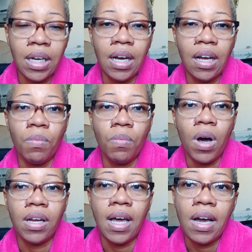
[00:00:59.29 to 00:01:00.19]

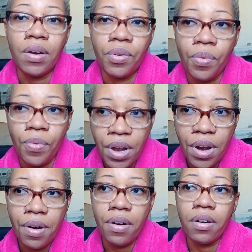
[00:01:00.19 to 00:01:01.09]
while I
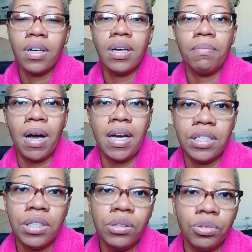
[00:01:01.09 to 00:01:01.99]
rear my
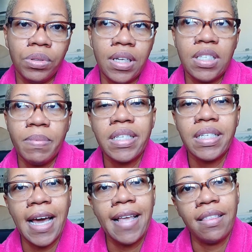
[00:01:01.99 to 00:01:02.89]
children,
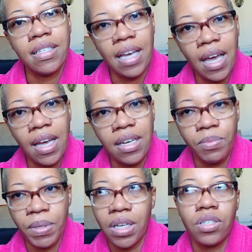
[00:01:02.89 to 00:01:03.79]
especially at this age
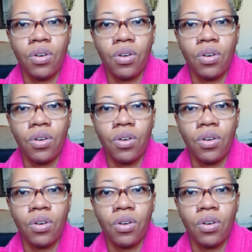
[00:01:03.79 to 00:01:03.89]
because they're